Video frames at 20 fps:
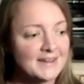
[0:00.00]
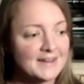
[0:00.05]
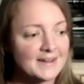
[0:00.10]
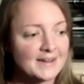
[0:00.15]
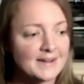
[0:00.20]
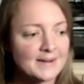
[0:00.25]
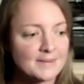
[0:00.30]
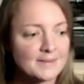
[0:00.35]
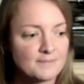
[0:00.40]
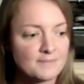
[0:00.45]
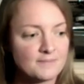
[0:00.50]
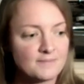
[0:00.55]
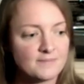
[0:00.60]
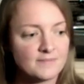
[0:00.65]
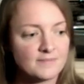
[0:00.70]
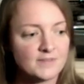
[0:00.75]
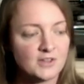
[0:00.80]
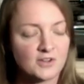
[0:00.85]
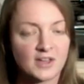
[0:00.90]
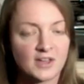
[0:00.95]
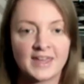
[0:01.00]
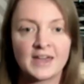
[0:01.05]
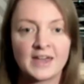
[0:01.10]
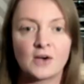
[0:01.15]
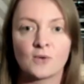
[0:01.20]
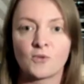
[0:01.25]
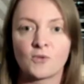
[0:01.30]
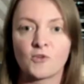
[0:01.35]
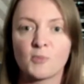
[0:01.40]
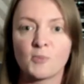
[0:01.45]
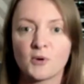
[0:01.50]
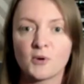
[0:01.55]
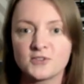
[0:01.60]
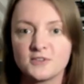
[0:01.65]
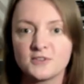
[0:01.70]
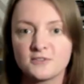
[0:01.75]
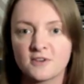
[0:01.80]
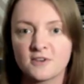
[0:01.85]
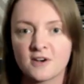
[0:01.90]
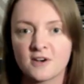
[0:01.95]
You can get on
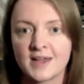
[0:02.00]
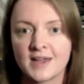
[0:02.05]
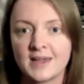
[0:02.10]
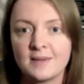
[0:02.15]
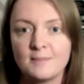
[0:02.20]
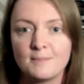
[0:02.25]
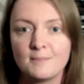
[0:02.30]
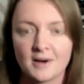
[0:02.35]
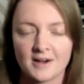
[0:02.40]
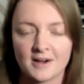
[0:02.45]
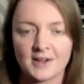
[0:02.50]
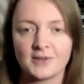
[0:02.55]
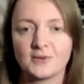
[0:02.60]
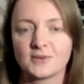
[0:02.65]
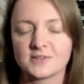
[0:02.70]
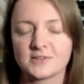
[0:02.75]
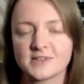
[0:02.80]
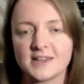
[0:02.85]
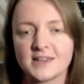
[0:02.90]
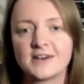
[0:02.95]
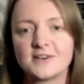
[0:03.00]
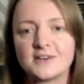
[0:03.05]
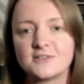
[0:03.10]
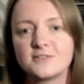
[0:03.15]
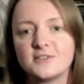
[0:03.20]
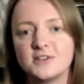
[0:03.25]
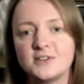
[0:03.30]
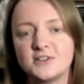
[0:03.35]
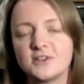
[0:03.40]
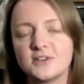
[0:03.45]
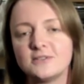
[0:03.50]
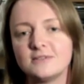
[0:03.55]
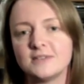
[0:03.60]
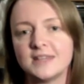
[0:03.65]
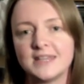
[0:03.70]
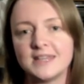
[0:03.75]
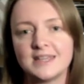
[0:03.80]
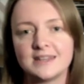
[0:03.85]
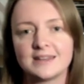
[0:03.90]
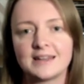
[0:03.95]
Spotify by yourself. You don't
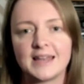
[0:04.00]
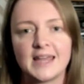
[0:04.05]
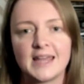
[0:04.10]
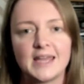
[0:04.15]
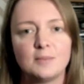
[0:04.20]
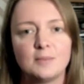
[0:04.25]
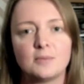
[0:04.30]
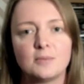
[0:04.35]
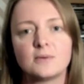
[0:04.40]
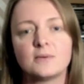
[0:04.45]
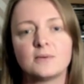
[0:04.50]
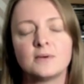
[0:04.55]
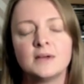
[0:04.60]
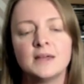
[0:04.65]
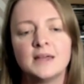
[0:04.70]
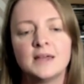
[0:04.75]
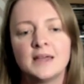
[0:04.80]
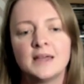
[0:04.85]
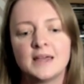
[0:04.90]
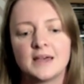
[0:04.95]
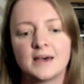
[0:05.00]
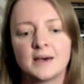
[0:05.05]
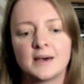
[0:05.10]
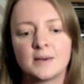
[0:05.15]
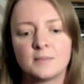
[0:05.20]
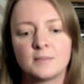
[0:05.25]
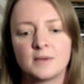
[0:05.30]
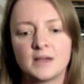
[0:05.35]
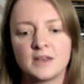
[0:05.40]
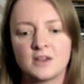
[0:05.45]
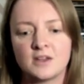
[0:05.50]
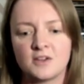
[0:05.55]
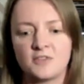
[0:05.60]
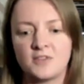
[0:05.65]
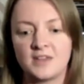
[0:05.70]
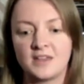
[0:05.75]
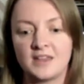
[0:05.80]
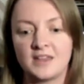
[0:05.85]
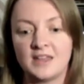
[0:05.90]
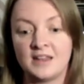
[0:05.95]
need a label. And I
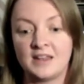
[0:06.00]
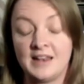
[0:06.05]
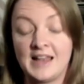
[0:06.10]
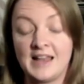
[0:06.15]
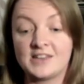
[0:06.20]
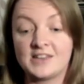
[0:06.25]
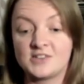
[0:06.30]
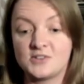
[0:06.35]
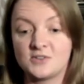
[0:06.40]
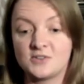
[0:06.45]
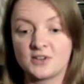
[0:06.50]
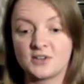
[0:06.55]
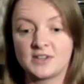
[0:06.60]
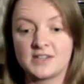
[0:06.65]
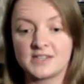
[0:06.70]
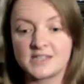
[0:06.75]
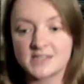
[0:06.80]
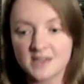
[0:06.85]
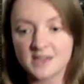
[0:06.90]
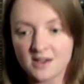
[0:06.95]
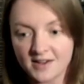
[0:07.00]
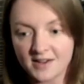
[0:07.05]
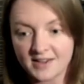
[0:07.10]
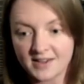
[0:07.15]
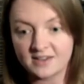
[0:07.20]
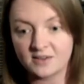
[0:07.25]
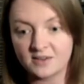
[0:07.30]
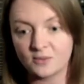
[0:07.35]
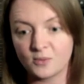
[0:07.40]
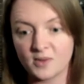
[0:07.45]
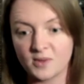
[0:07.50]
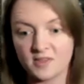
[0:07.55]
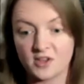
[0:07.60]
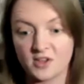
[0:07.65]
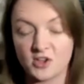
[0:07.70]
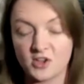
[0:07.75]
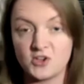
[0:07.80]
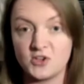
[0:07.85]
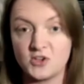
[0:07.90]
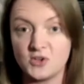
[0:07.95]
think unless you're going to sign with a
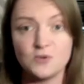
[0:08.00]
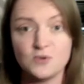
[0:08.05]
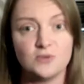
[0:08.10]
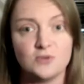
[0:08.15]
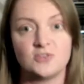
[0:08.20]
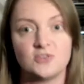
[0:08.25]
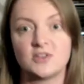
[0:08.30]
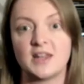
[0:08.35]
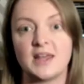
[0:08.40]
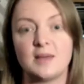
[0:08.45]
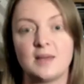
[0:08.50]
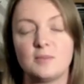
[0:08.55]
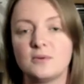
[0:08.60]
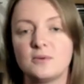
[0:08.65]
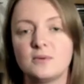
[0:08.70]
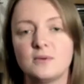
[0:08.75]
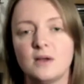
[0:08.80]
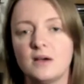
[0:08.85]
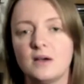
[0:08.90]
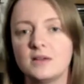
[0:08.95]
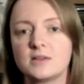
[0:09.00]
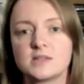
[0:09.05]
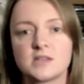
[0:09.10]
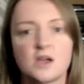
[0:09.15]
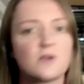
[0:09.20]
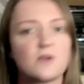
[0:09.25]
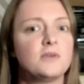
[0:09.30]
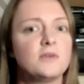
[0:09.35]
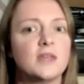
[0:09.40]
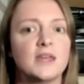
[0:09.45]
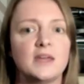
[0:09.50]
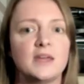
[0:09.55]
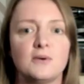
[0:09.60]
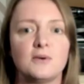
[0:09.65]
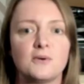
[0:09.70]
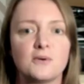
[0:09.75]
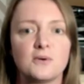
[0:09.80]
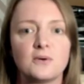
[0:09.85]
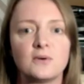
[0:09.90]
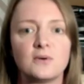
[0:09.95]
huge label like Sony
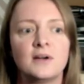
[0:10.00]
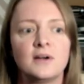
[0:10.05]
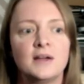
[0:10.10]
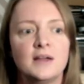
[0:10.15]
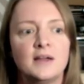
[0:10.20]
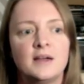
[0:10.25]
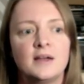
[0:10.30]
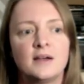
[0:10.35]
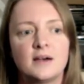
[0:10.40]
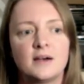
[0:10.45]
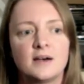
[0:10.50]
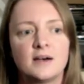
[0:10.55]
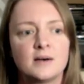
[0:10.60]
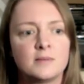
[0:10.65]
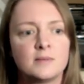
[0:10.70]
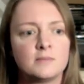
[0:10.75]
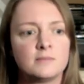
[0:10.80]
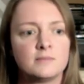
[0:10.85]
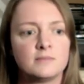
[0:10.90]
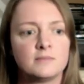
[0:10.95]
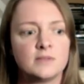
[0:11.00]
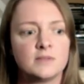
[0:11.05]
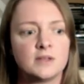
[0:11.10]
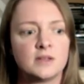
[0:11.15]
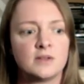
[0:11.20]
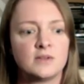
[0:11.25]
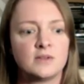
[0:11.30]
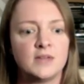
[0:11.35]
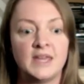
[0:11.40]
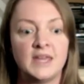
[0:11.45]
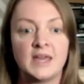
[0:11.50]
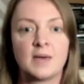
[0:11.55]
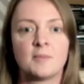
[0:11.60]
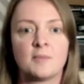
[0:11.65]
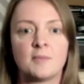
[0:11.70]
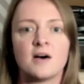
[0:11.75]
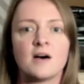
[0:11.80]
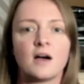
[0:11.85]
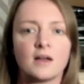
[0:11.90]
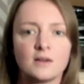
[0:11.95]
or, you know,
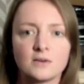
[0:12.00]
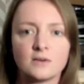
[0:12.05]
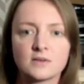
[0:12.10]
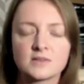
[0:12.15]
EMI or